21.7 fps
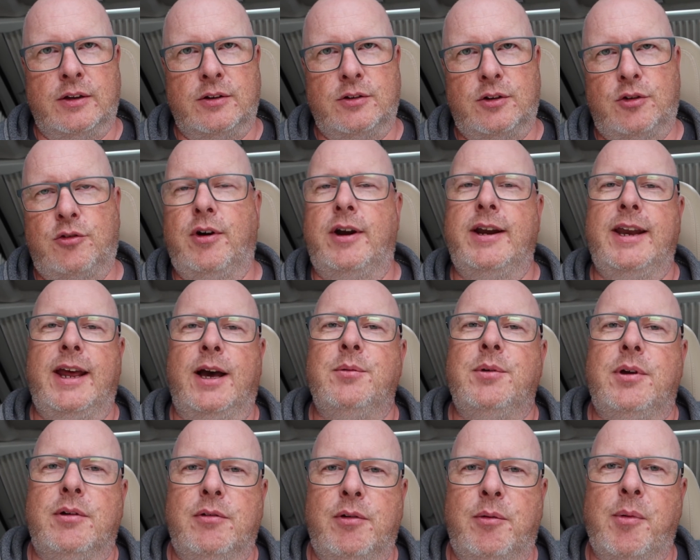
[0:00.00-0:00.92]
to try and
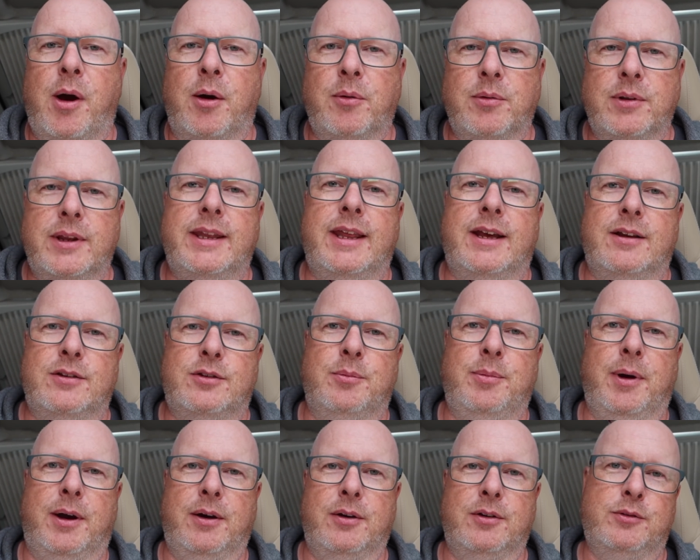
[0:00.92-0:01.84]
help you remotely, that's
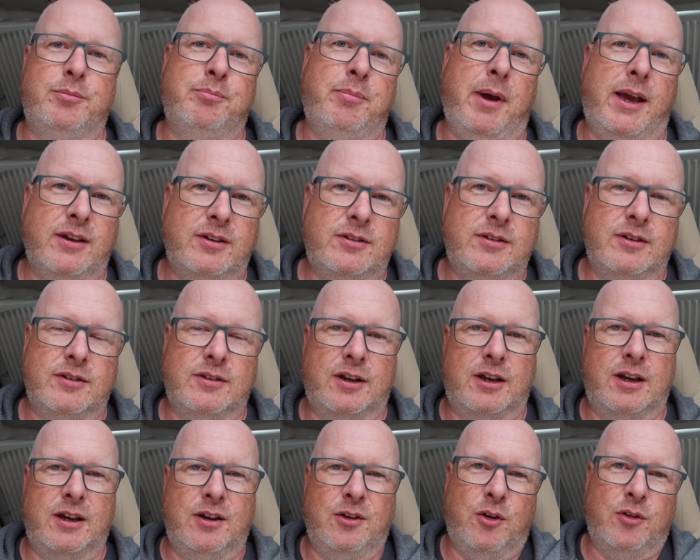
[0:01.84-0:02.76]
about as best as
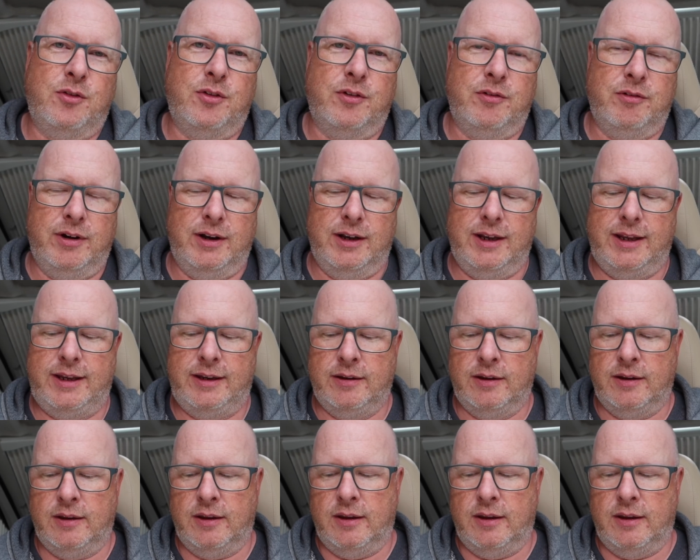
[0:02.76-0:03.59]
I can offer really.